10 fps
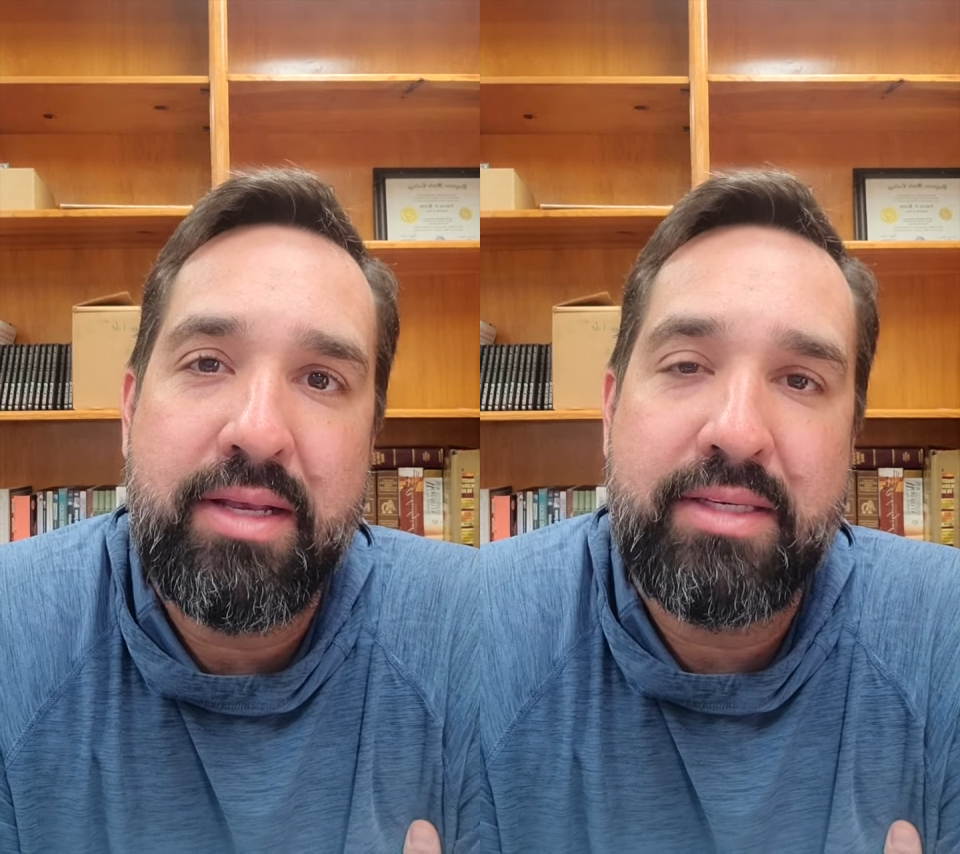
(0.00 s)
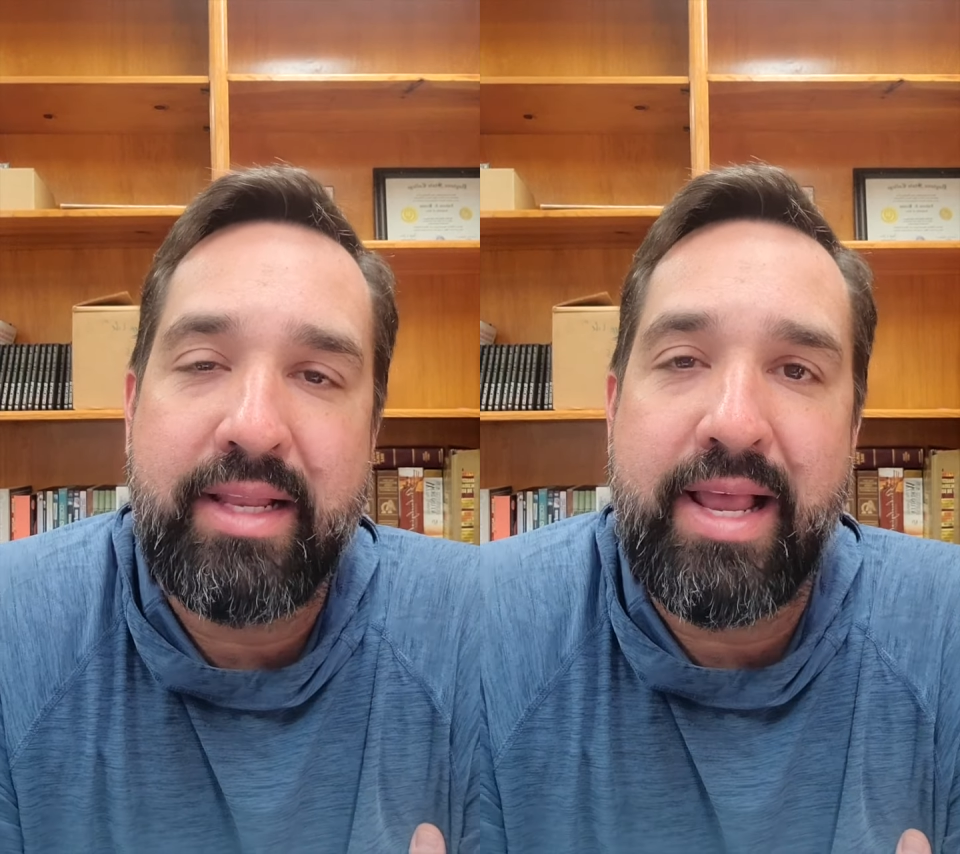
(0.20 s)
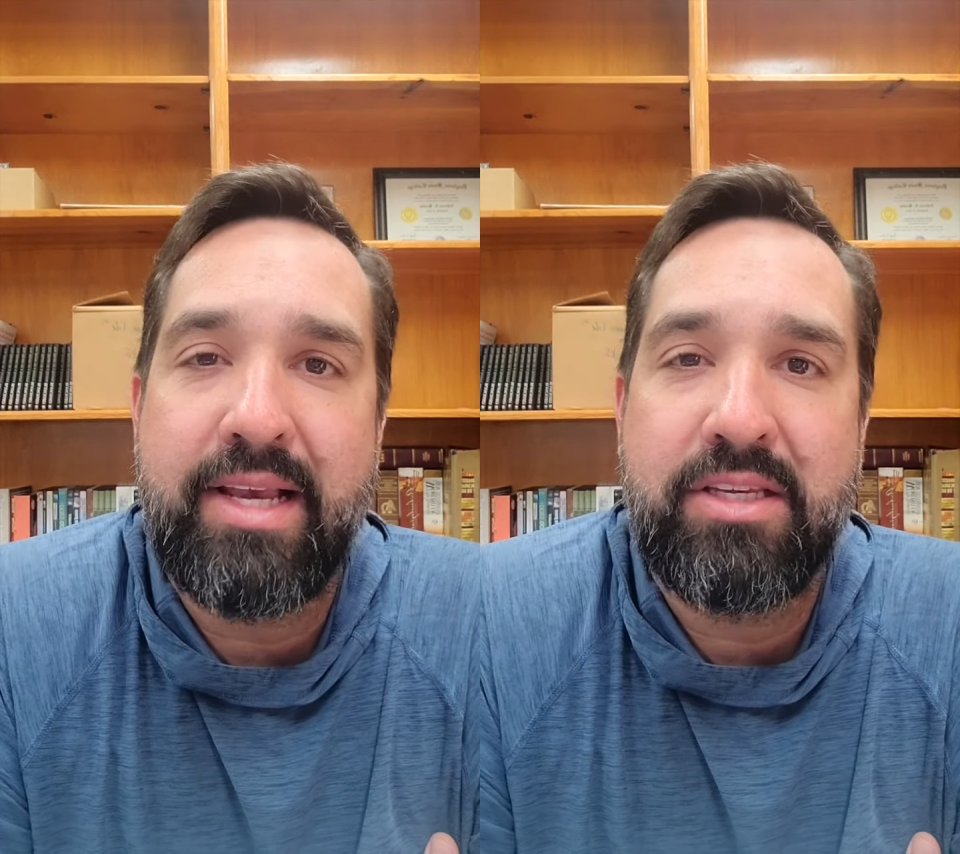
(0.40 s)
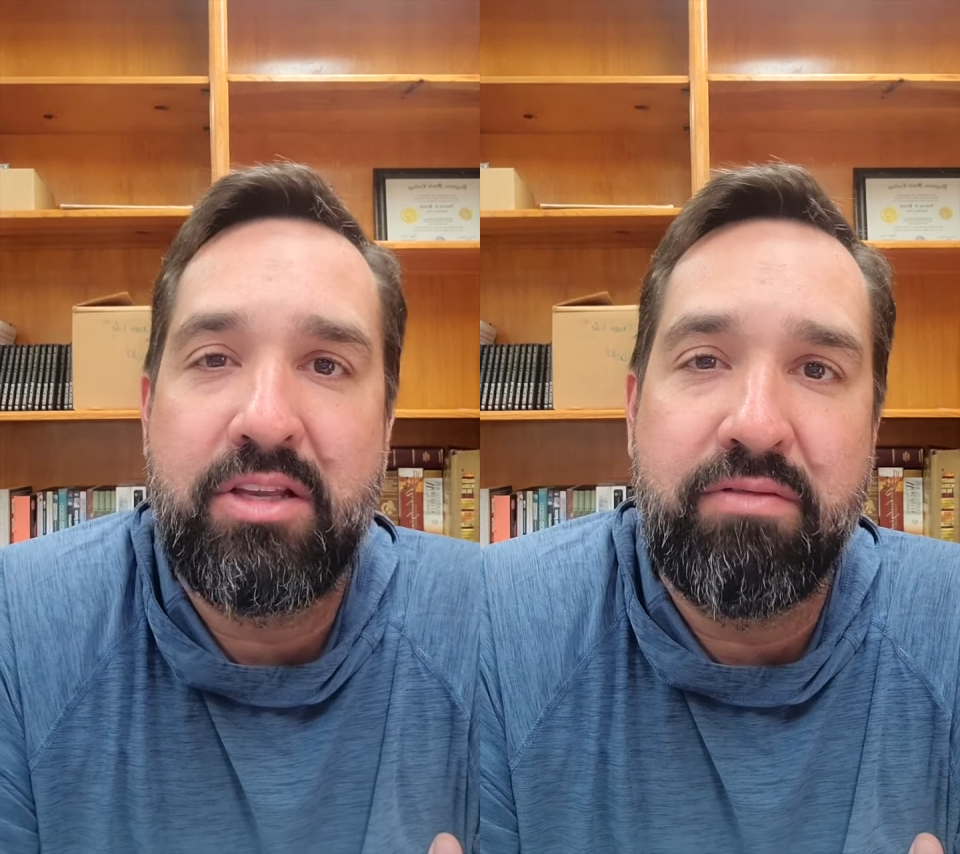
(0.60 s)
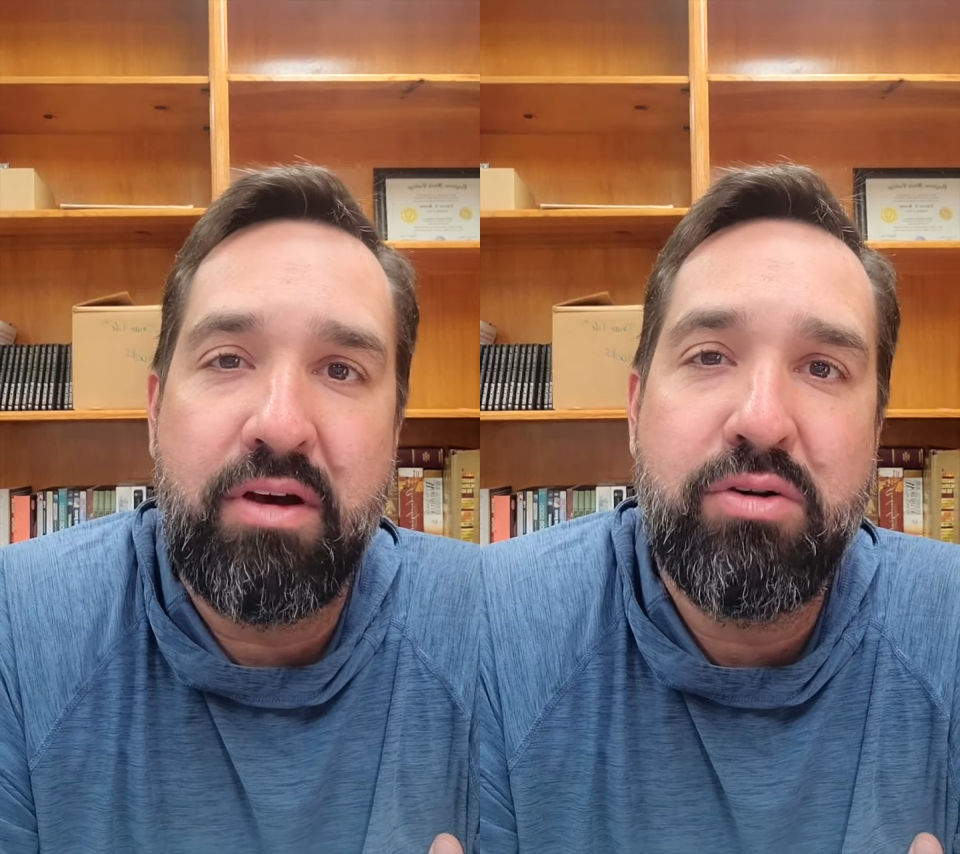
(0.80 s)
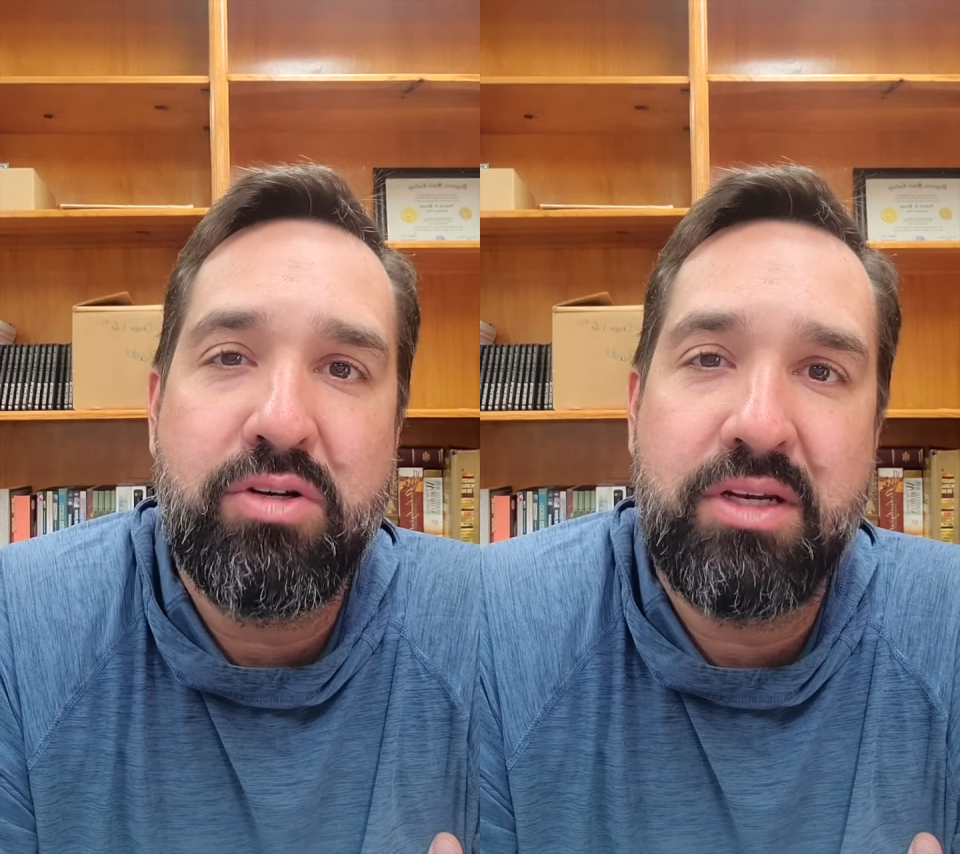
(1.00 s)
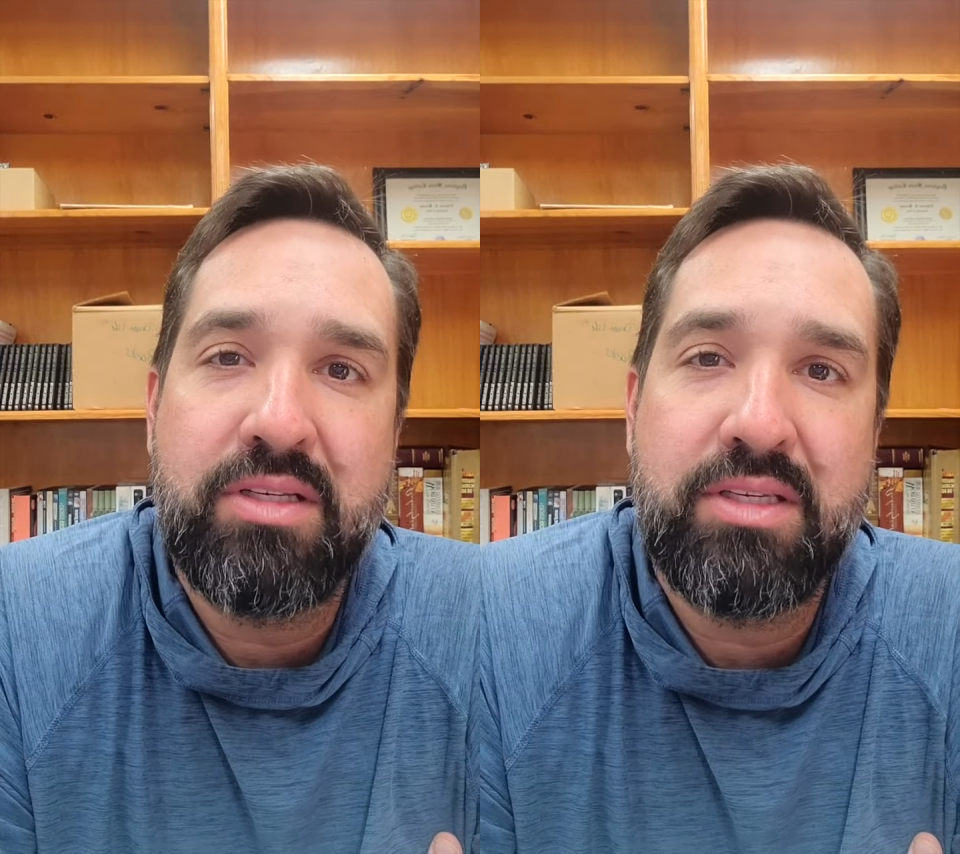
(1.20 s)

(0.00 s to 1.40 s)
slash devotion